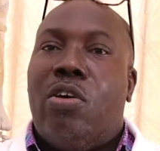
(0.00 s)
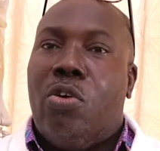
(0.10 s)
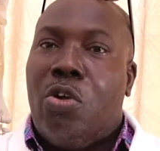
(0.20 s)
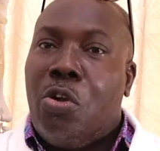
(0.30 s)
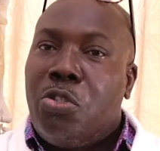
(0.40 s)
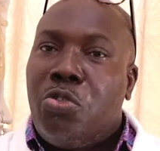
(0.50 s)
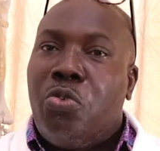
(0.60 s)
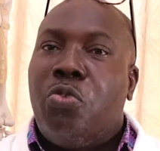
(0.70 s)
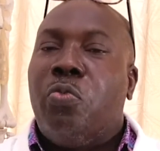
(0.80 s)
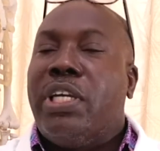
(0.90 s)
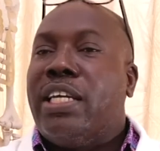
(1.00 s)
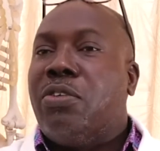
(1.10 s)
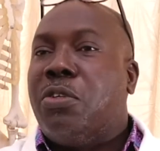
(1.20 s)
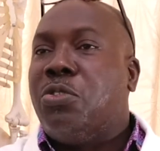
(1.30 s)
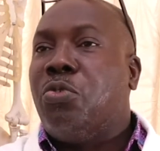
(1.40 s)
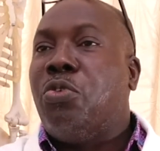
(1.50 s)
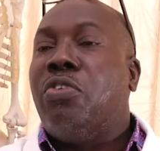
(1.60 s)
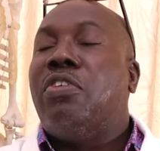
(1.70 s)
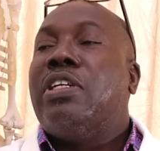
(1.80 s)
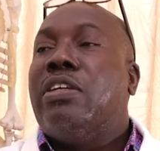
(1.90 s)
Or also, we can also
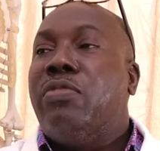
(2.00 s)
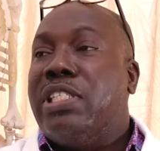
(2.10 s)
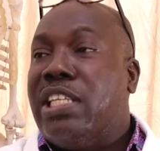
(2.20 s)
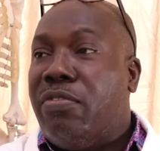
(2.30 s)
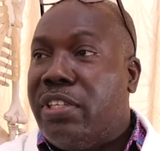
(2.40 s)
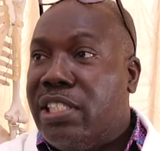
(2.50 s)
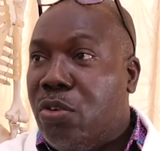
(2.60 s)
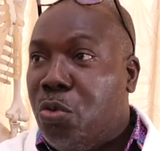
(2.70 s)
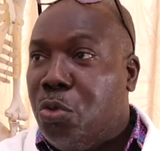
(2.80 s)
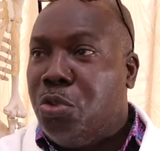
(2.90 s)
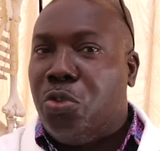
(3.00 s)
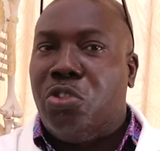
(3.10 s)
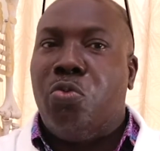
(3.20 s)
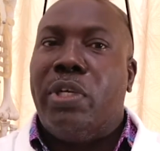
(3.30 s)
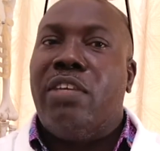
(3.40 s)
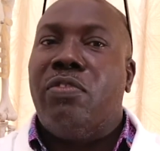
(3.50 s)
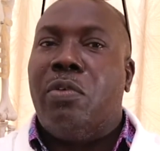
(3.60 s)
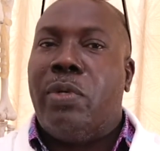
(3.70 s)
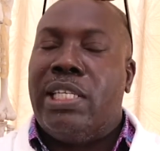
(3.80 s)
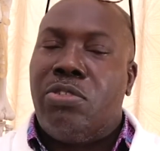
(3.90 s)
resurface the whole joint. So we give
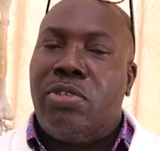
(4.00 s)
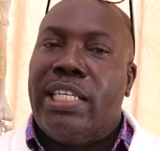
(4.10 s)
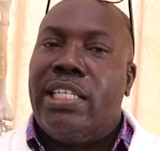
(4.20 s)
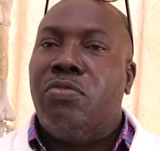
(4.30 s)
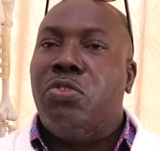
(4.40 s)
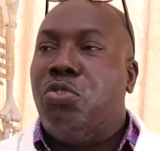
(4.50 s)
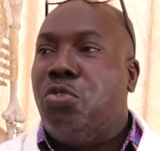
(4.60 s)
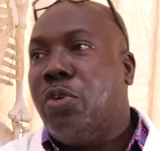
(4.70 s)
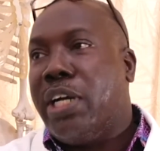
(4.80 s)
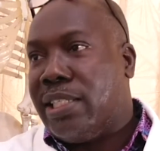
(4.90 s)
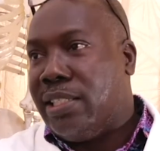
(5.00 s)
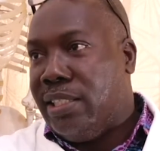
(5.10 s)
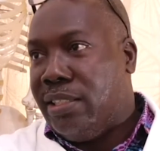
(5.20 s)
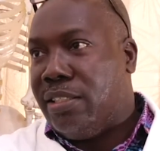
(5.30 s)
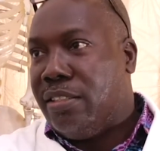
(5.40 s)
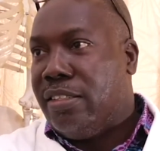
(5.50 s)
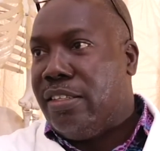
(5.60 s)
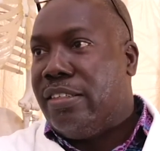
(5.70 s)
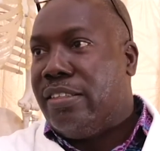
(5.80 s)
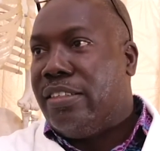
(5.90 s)
you, we literally give you new cartilage.
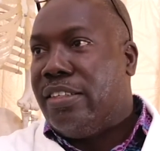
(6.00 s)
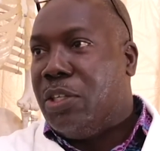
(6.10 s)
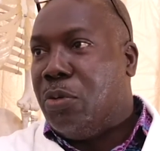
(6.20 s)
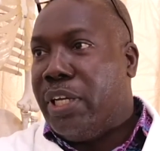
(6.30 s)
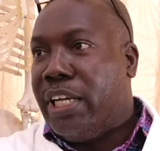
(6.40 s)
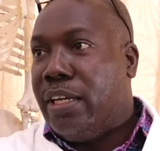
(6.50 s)
New okay.